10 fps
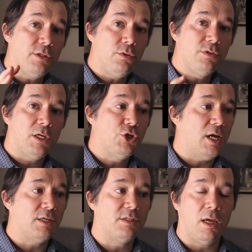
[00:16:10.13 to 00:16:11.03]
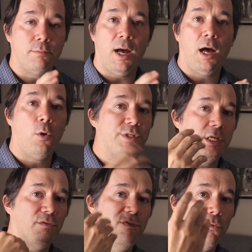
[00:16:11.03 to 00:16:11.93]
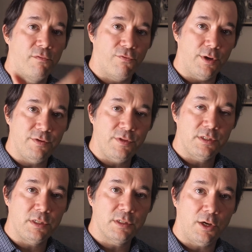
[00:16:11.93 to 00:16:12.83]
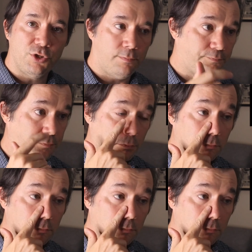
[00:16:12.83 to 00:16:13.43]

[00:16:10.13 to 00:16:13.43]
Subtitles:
to suggest that Mao was at the forefront of this discussion,